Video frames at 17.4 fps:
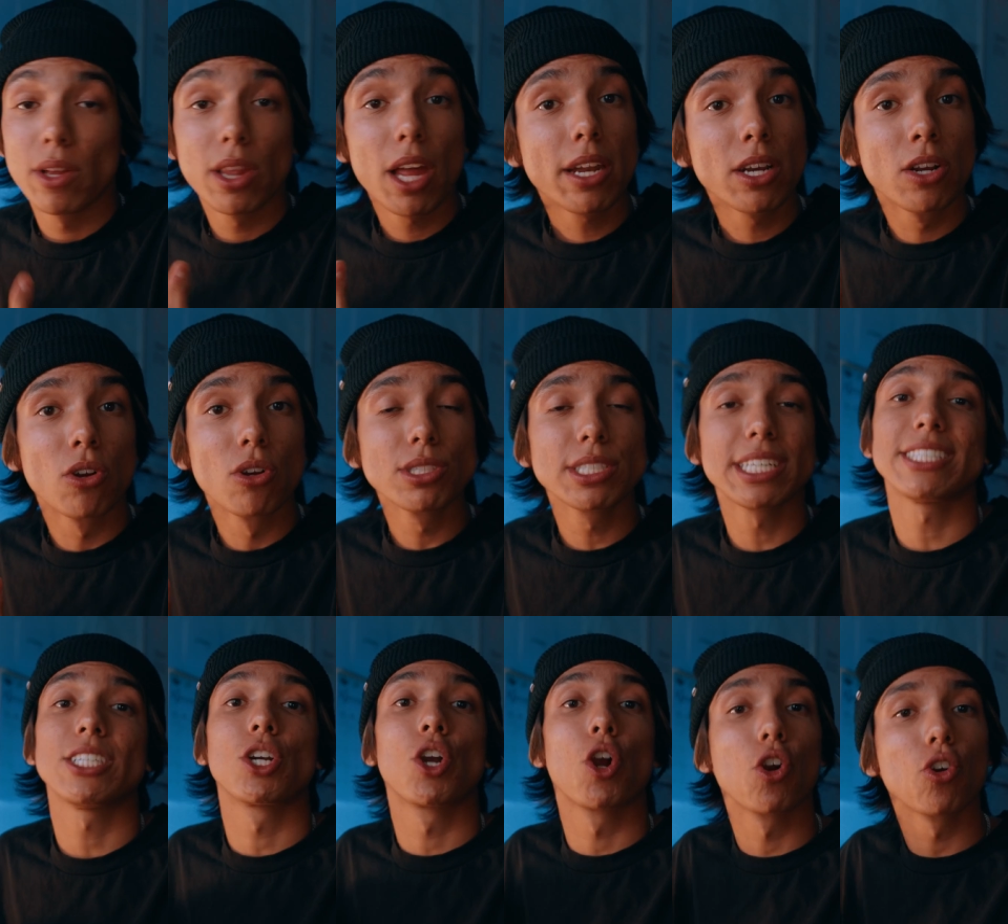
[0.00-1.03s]
Now, a lot of girls like
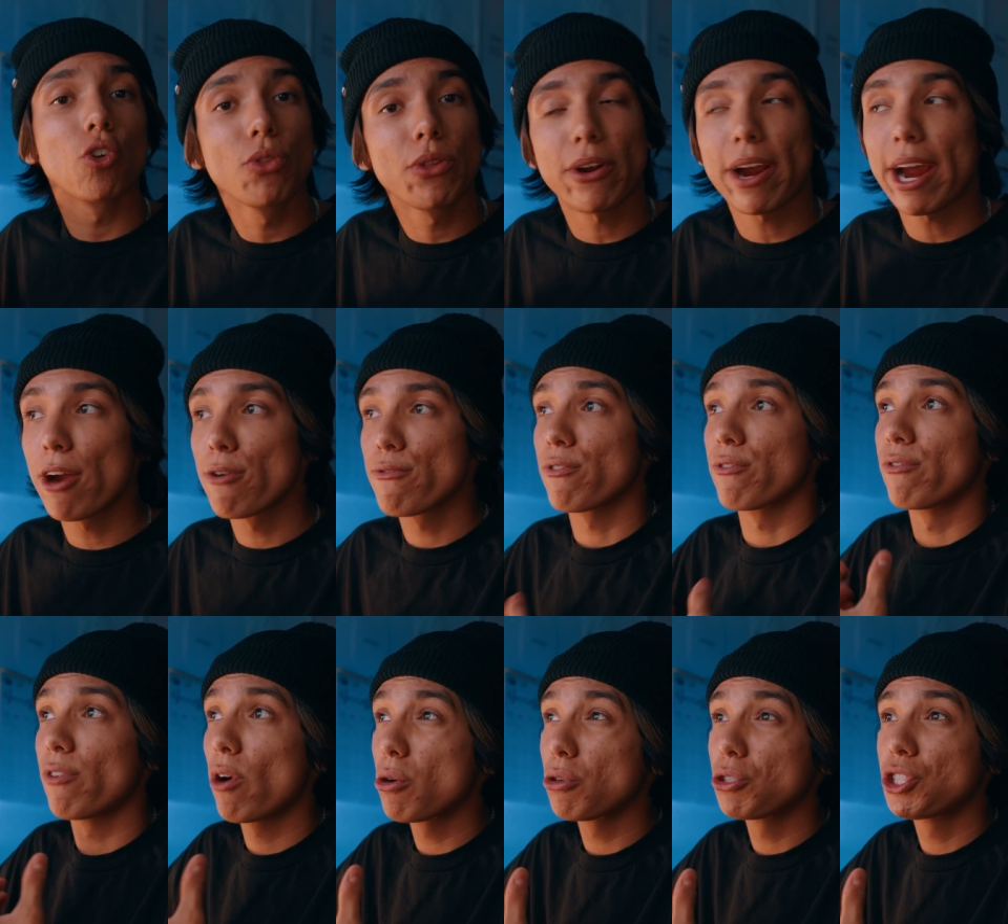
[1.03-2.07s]
to curl their hair for
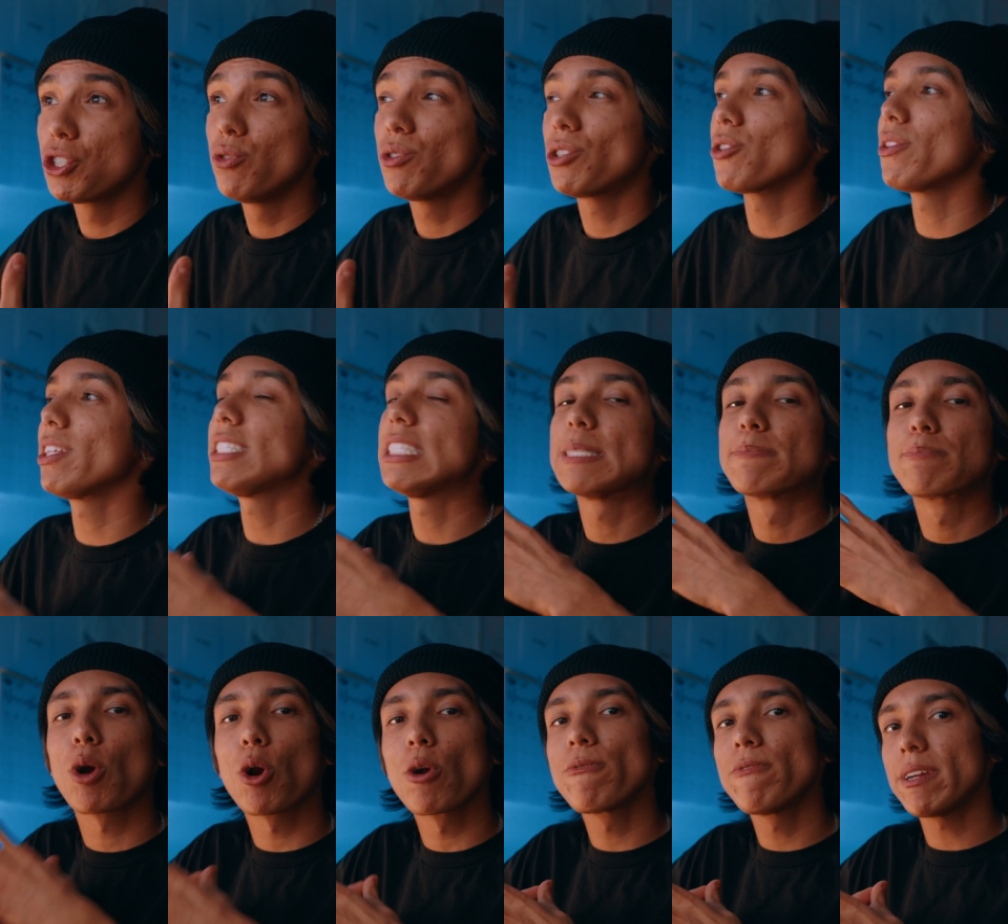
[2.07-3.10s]
photo shoots, so this is
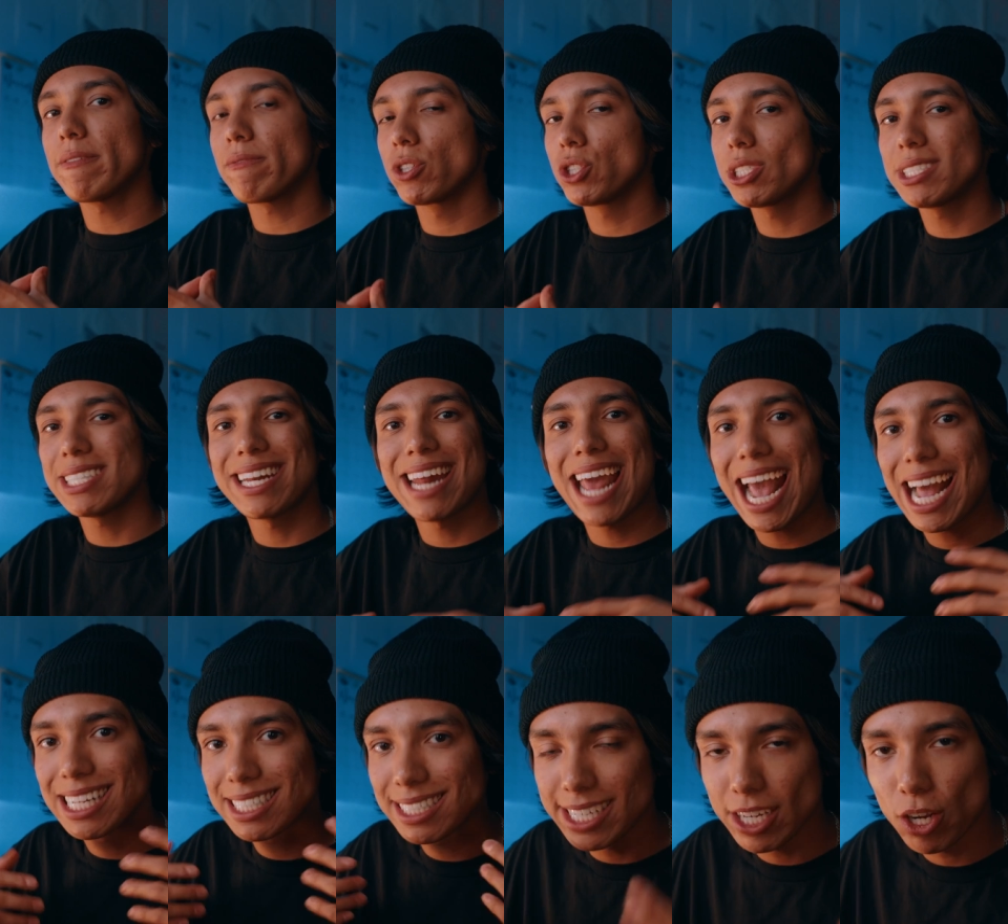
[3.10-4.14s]
perfect for just
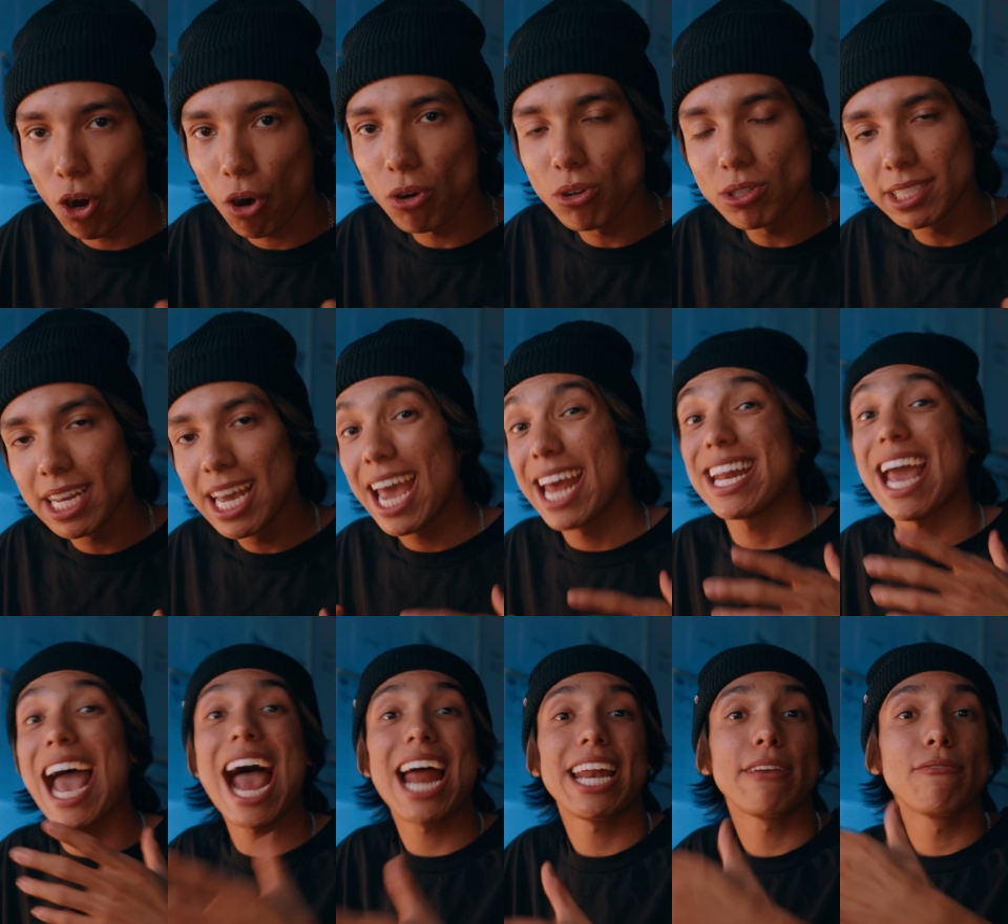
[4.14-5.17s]
enhancing curls and
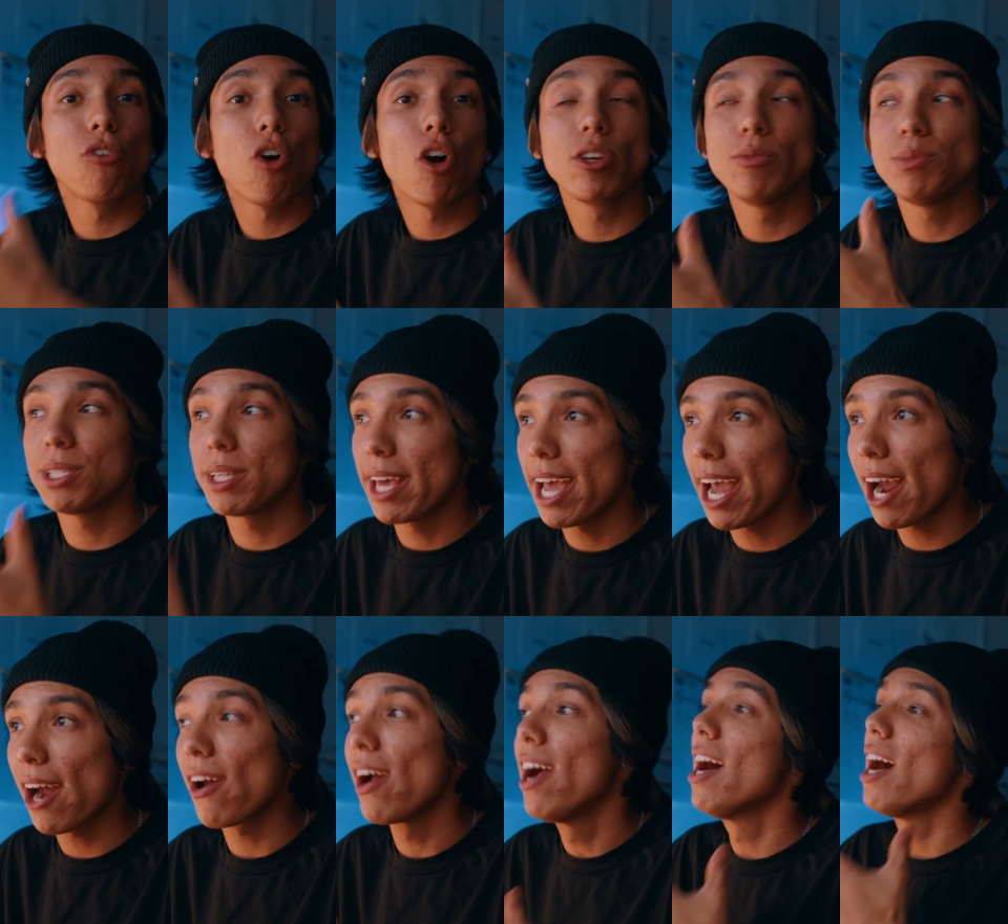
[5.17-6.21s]
adding volume to the
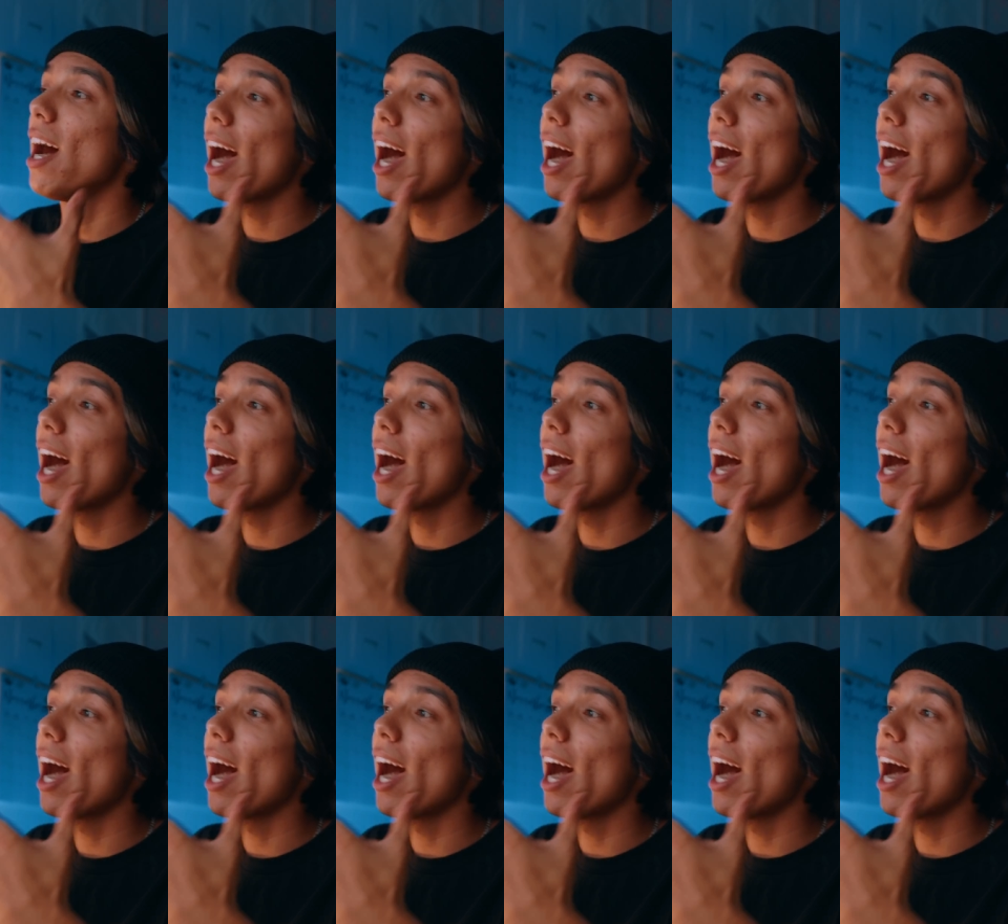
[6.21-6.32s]
hair.